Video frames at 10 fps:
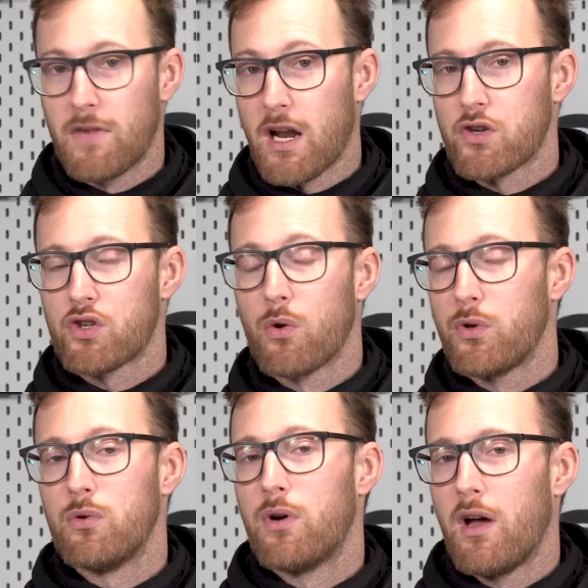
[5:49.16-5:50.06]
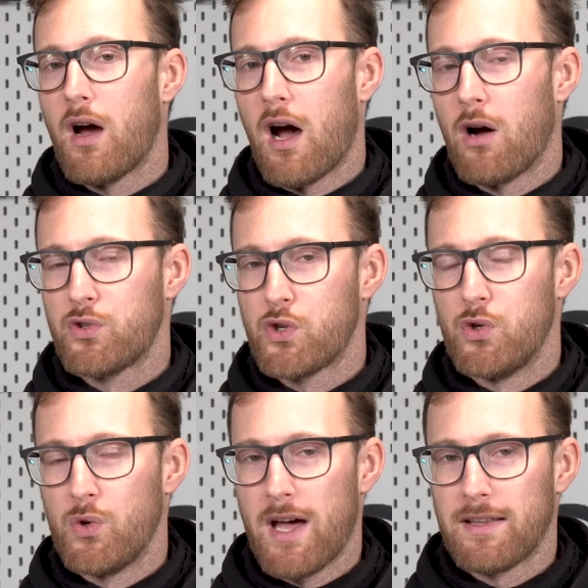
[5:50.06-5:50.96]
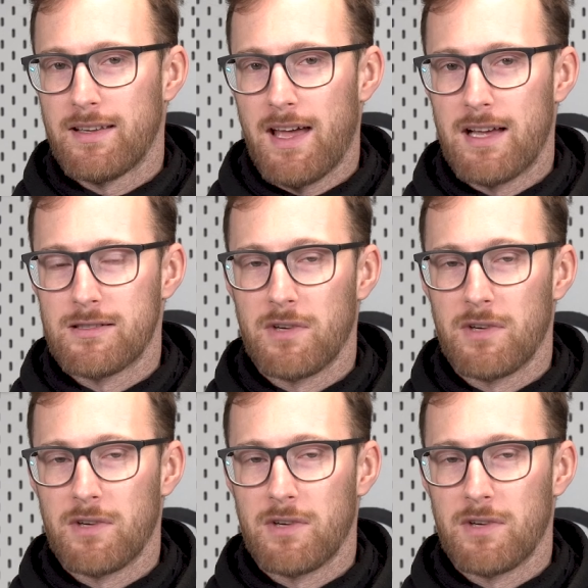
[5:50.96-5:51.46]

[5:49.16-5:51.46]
I'm gonna show you how to do that as